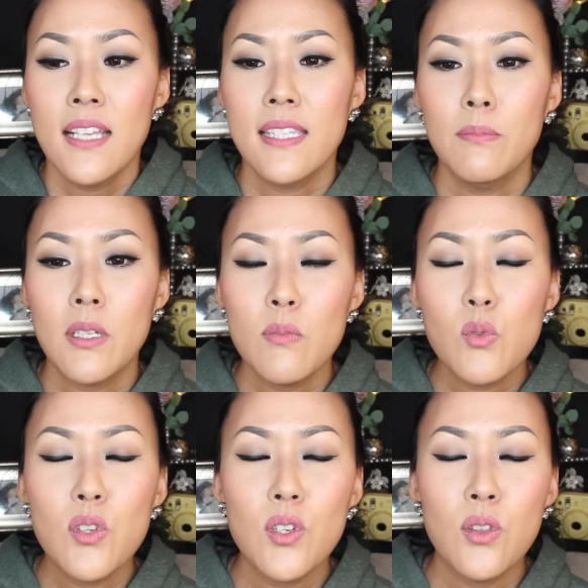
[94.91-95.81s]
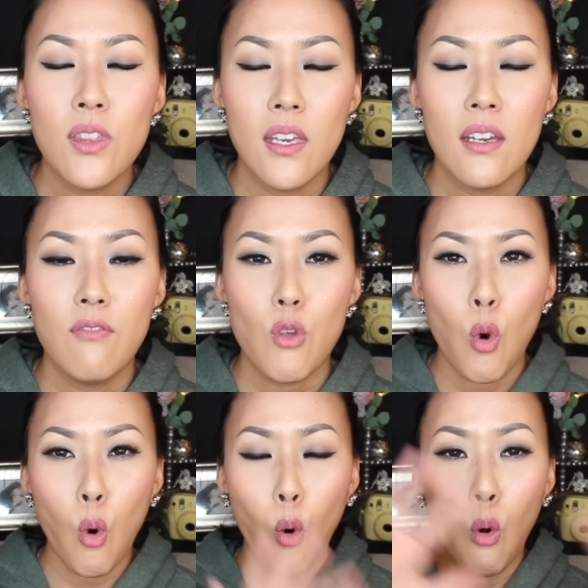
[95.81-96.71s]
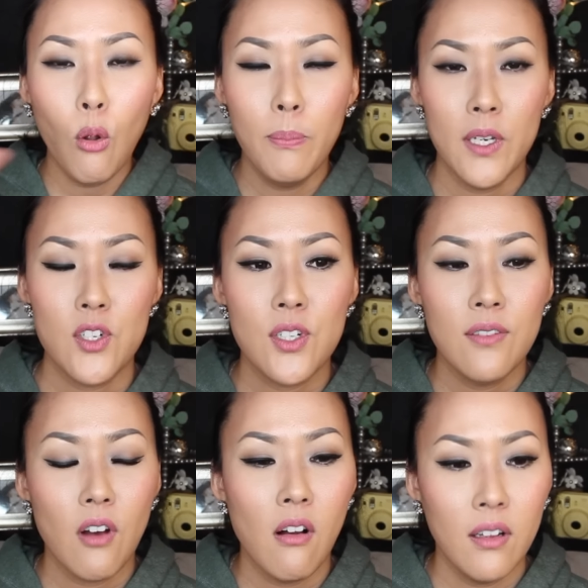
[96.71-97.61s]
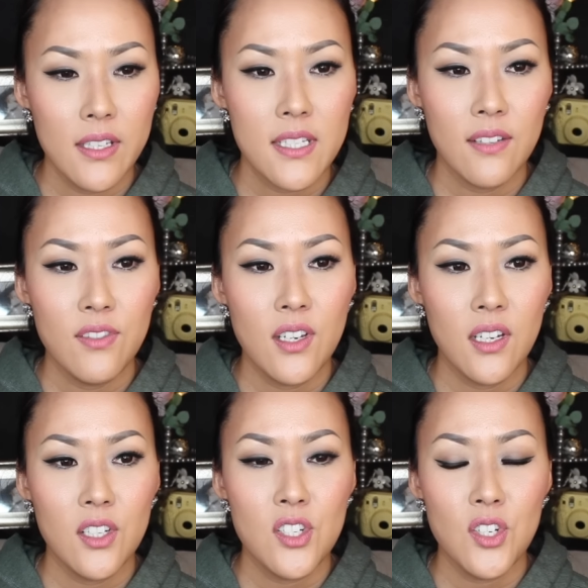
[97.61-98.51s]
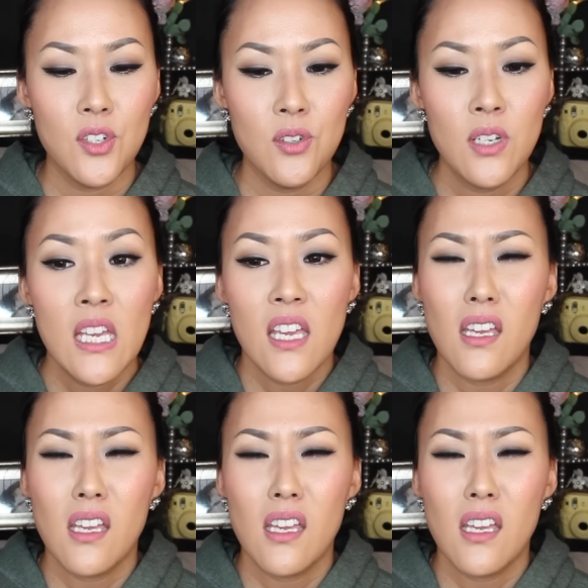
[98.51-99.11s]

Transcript: sometimes when you think of the whole picture of all the stuff you gotta do,